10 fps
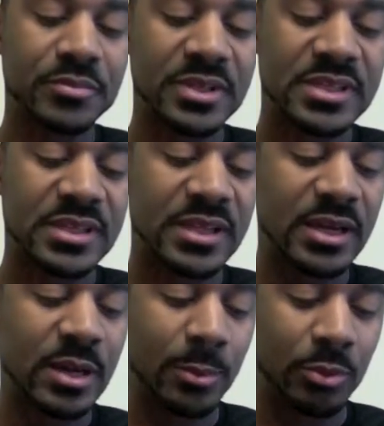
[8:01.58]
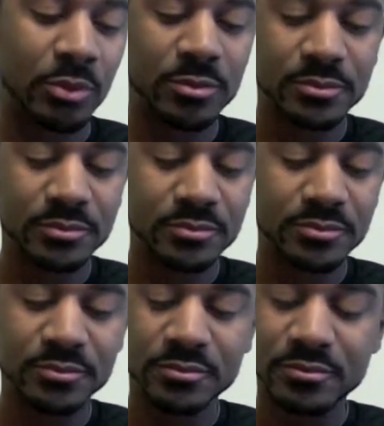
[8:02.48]
said the upper
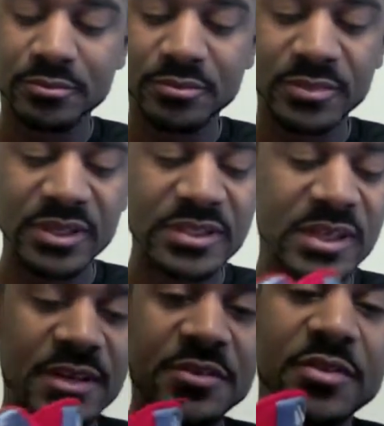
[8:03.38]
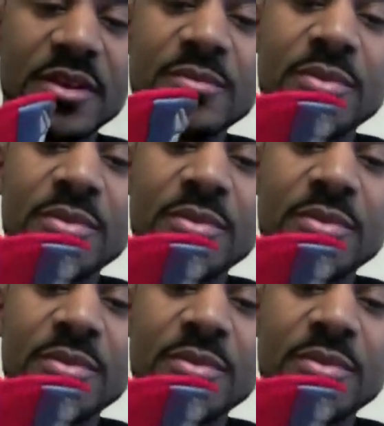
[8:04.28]
is kind of thin,